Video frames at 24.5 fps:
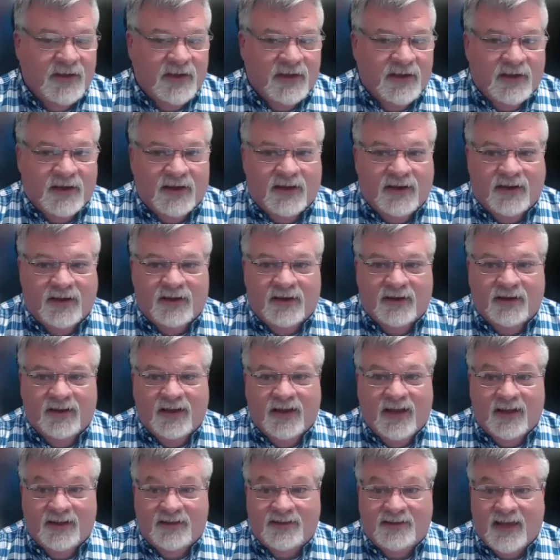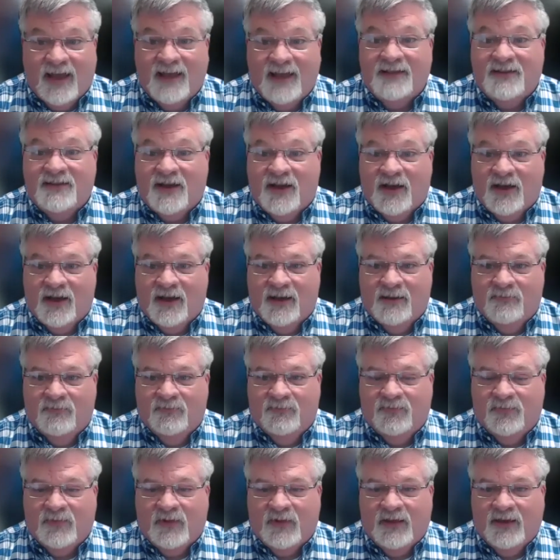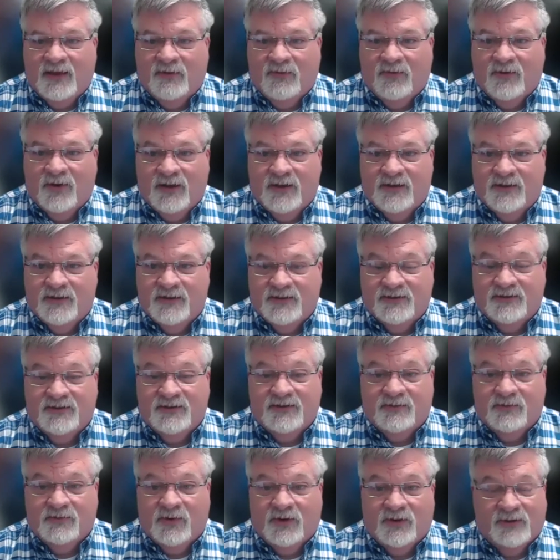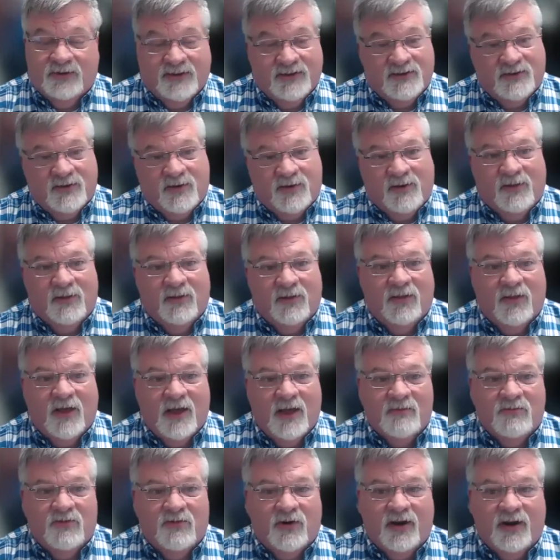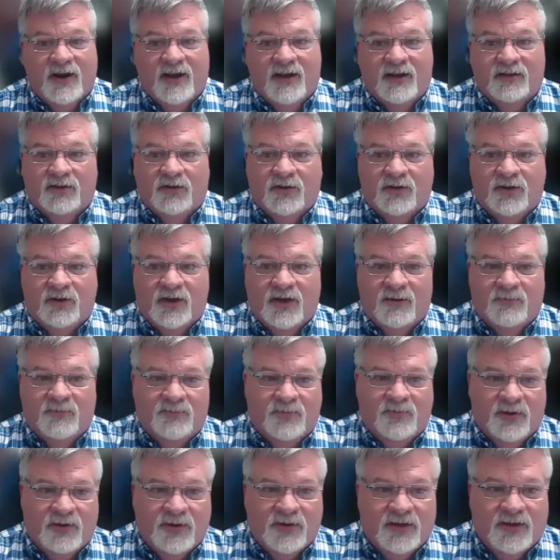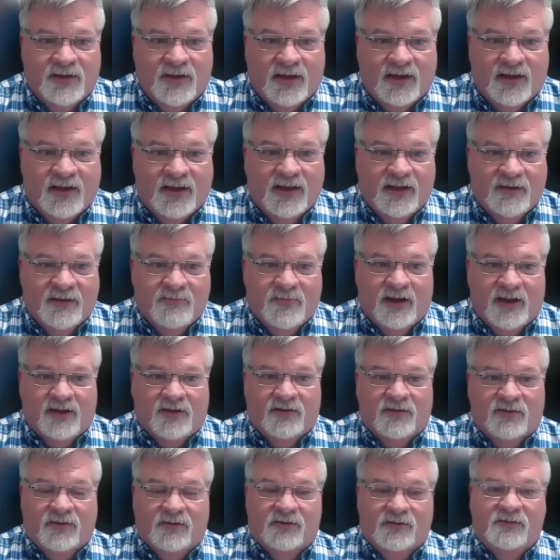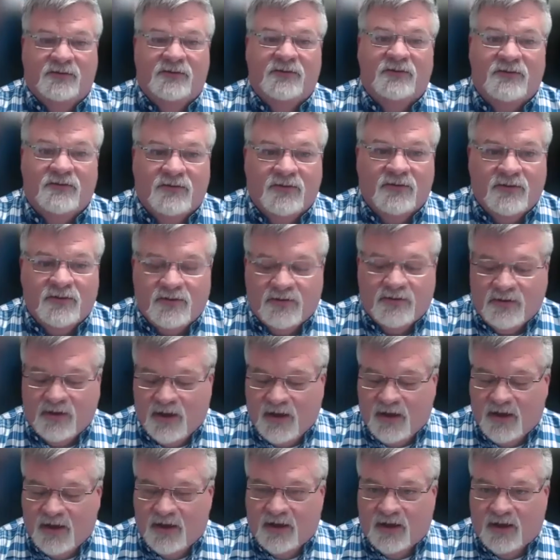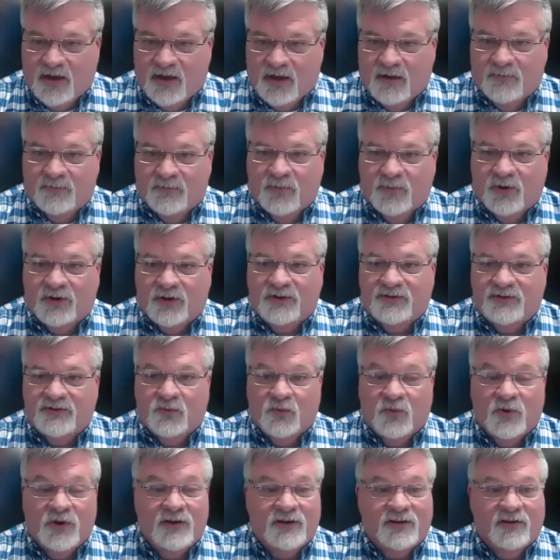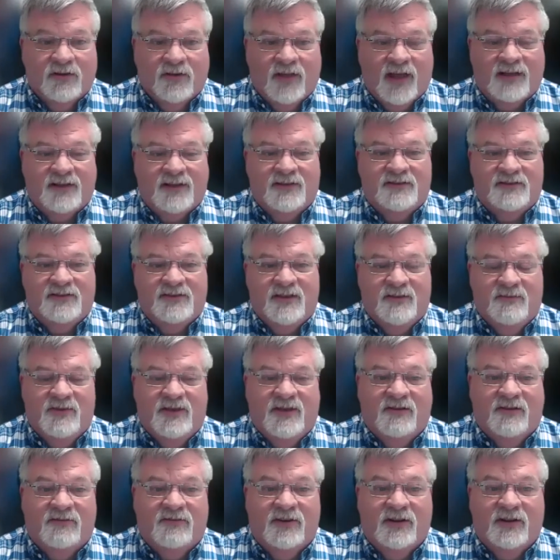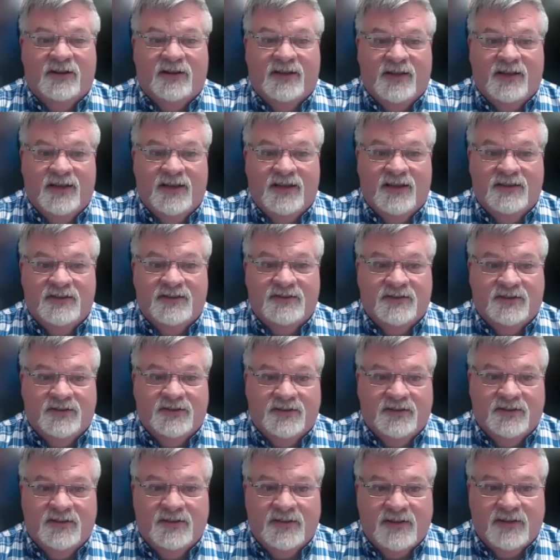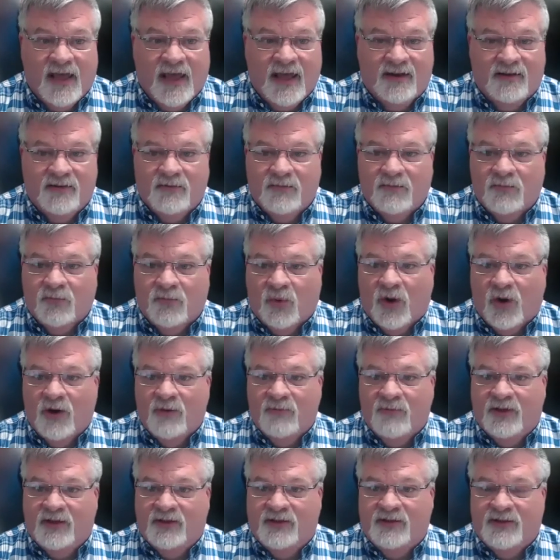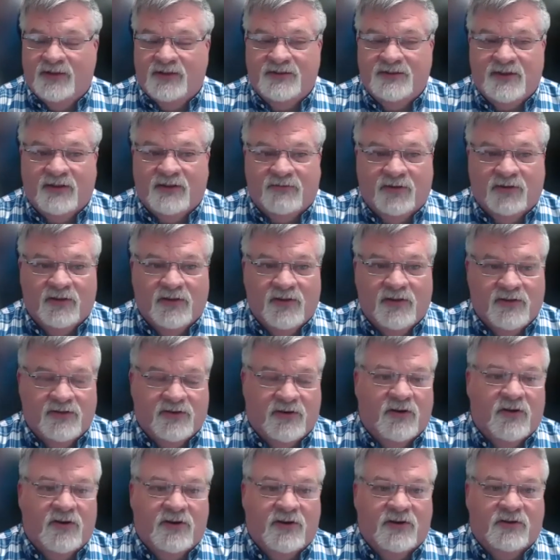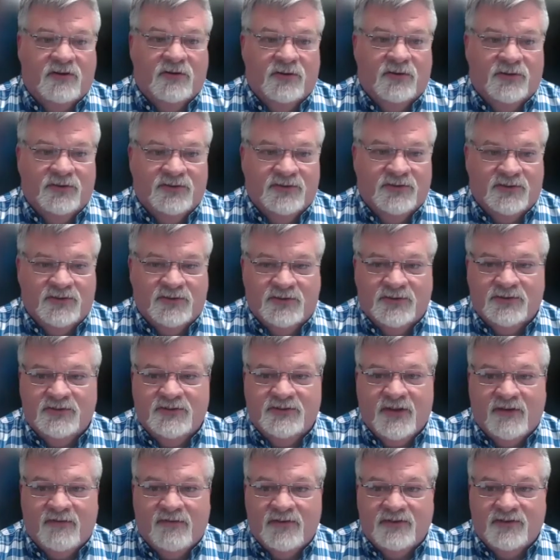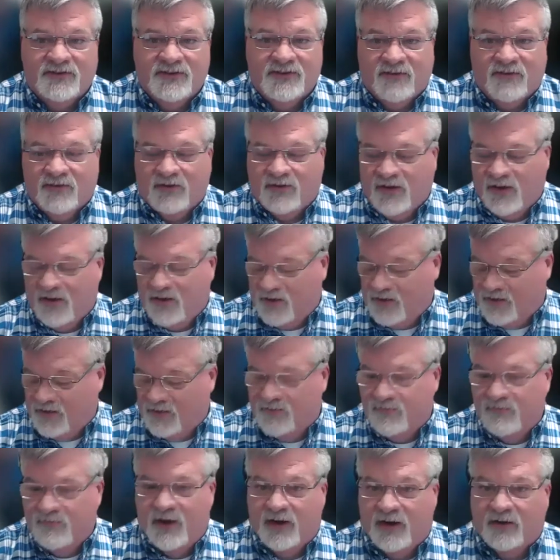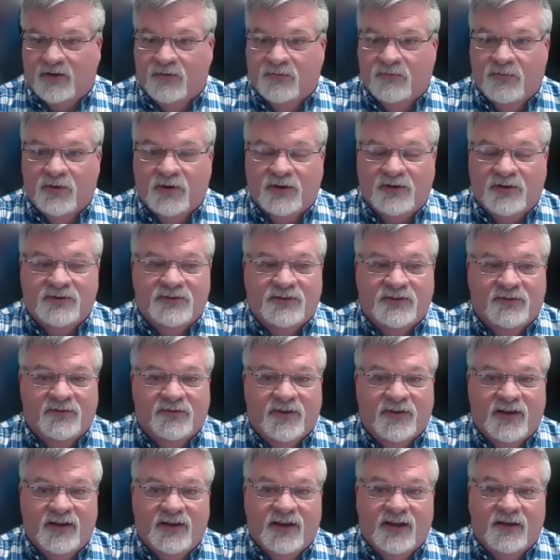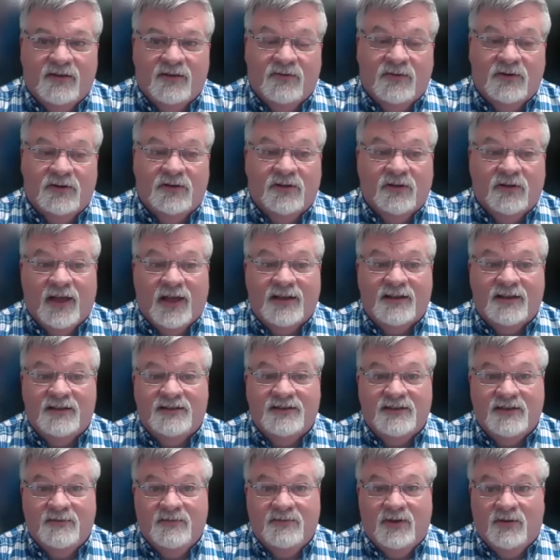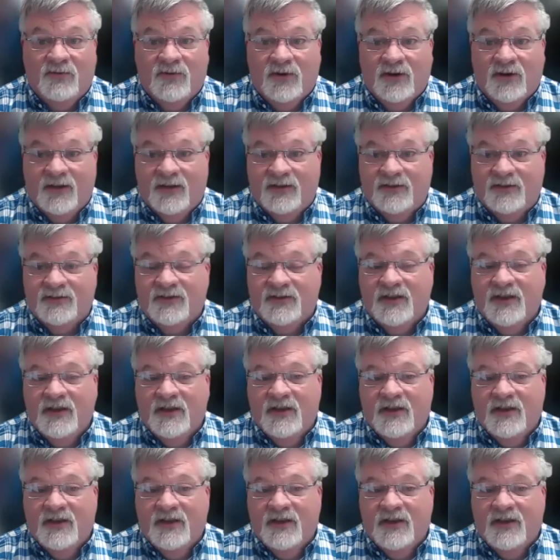Uh, at that time, it was, well, let's go to the library and look up uh, in medical uh, books what galactosemia really is. And that brought me to several other articles and sev- several other medical books to find out what galactosemia was.